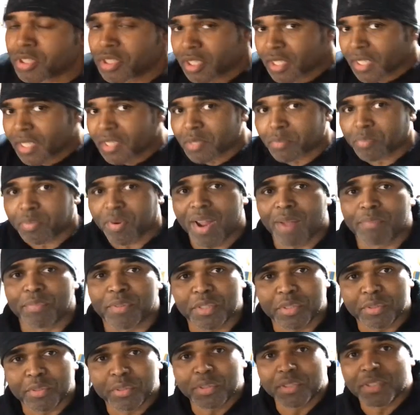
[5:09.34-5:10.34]
you should get the proper
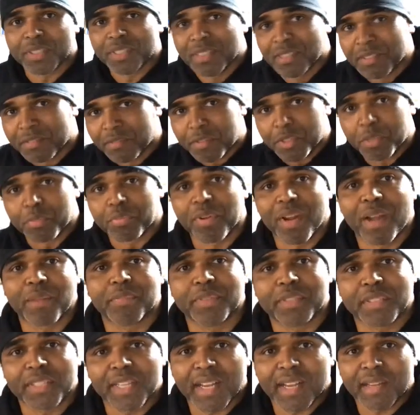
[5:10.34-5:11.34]
tools for the
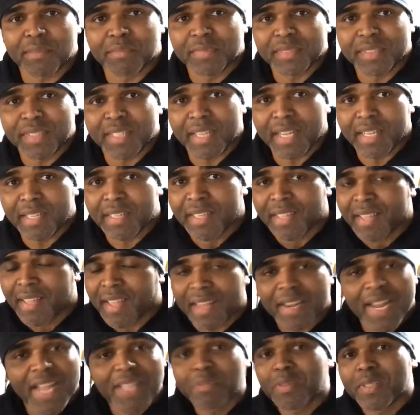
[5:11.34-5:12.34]
proper job. All right.
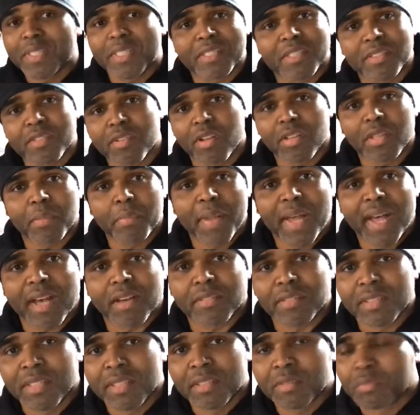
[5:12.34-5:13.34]
And that's what this is all
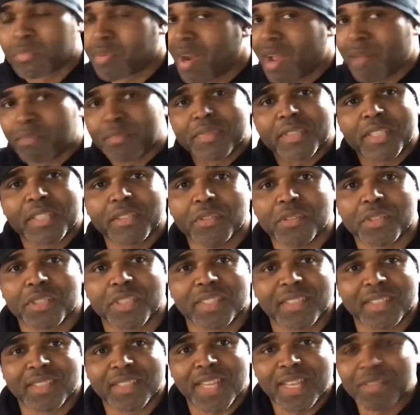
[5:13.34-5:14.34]
about. Problem
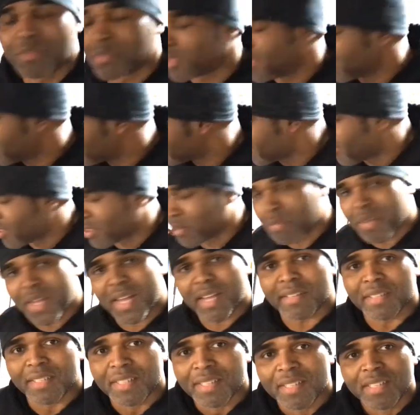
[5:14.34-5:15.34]
solution. That's what this is all
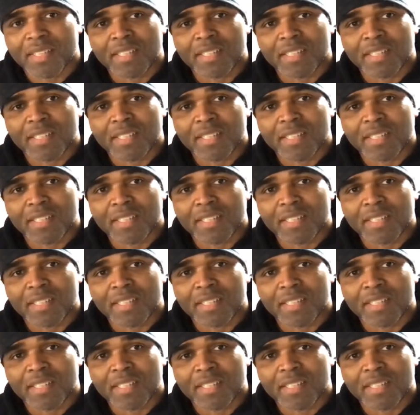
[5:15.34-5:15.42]
about.